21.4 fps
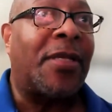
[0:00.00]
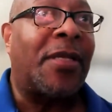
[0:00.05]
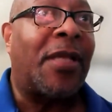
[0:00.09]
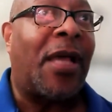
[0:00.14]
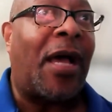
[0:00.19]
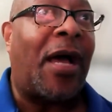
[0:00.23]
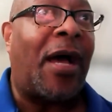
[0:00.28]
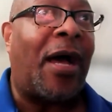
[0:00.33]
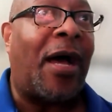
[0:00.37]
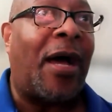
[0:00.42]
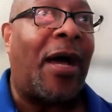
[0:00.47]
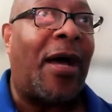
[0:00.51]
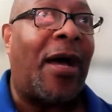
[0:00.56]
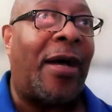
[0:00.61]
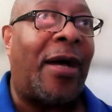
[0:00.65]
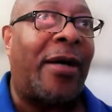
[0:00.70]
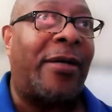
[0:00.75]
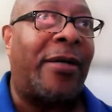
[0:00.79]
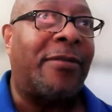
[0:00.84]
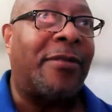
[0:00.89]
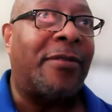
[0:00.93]

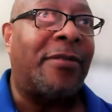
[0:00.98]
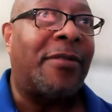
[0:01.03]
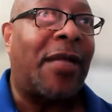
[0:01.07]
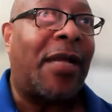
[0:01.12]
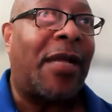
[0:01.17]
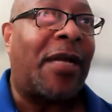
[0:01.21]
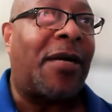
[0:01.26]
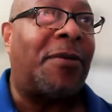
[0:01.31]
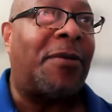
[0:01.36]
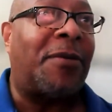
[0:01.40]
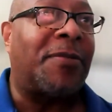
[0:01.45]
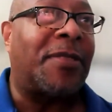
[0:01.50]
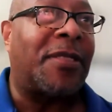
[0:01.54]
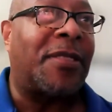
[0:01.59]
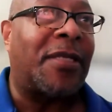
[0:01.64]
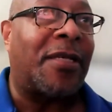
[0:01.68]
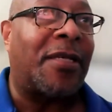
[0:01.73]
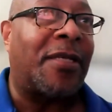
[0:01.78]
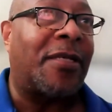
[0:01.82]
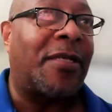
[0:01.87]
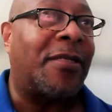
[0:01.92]
uh, help
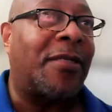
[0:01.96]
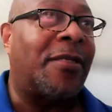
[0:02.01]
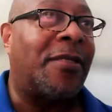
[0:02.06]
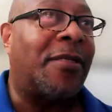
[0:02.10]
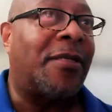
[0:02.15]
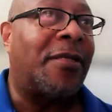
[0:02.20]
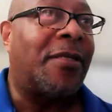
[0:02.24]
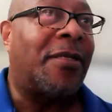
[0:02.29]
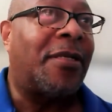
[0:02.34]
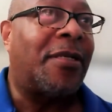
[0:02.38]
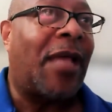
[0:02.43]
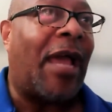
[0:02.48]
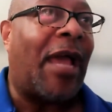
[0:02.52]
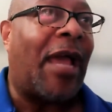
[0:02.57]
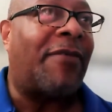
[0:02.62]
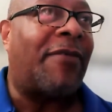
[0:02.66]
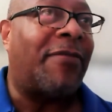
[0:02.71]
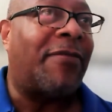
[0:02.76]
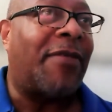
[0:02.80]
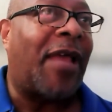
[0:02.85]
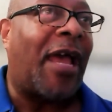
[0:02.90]
to
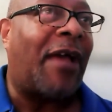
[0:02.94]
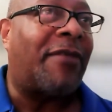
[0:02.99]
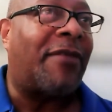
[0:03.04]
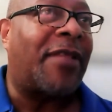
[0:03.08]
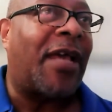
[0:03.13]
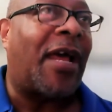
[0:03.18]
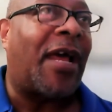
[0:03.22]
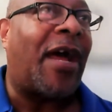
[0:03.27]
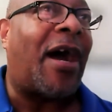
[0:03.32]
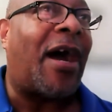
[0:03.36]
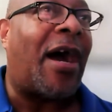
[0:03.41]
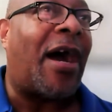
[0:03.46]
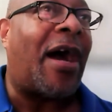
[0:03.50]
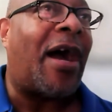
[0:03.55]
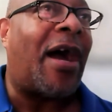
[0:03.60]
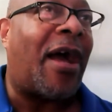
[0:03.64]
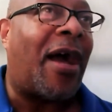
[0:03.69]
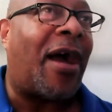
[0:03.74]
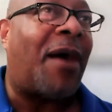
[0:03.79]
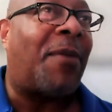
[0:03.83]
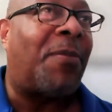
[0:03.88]
have have that
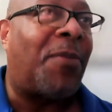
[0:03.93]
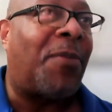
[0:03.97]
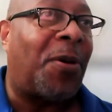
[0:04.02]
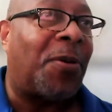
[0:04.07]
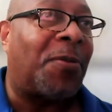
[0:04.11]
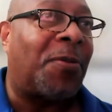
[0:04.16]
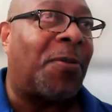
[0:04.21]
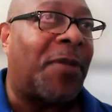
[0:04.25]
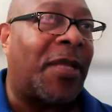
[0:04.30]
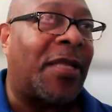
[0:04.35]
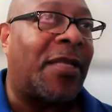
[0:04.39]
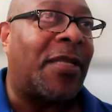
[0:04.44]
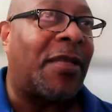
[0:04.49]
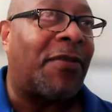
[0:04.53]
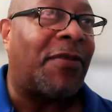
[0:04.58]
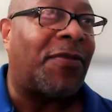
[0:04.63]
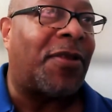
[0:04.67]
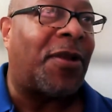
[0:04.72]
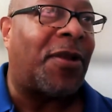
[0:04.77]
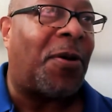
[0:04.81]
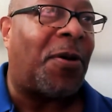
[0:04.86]
aha moment,
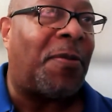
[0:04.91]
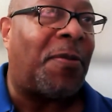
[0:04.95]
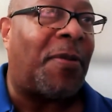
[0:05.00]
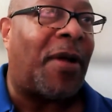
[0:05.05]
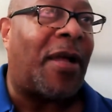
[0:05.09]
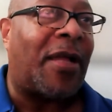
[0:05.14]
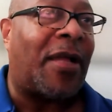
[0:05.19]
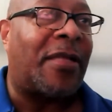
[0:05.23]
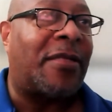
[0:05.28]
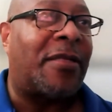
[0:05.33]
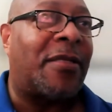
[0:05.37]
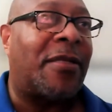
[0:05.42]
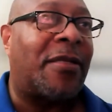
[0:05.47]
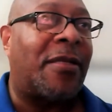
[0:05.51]
if you don't mind?